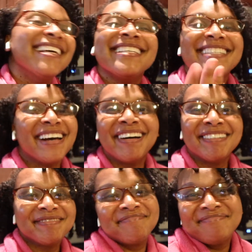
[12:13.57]

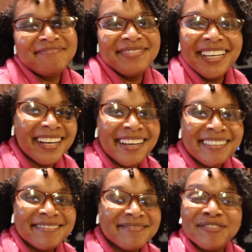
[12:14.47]
So, you
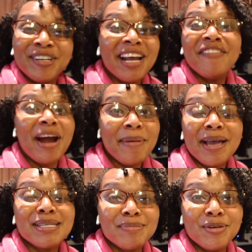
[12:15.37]
know, whenever I make a
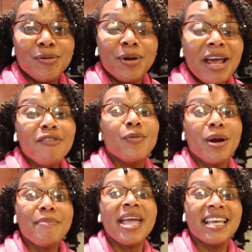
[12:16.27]
smoothie, whenever
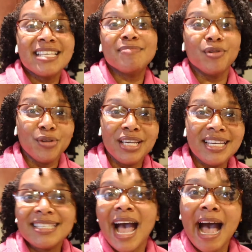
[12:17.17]
we're making
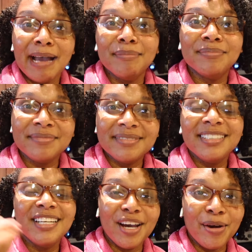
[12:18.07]
smoothies, I'm,
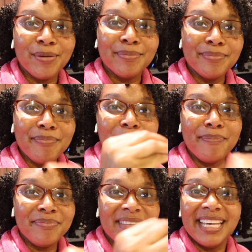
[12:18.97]
you know,
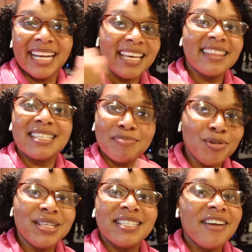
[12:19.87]
getting the
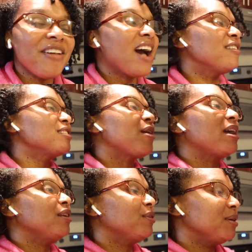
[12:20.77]
smoothie stuff out. So I
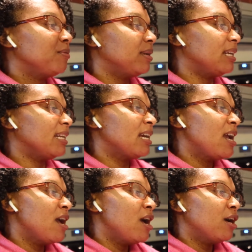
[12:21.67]
knew he wouldn't
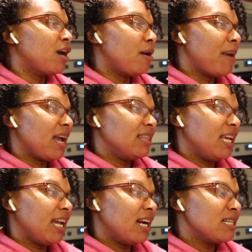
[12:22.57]
go back
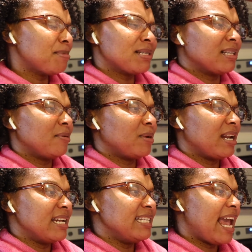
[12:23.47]
there, especially in
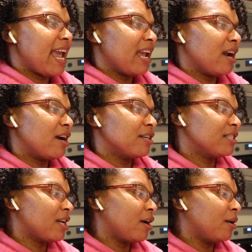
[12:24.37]
a day or
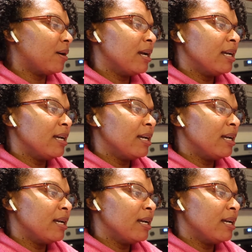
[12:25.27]
so.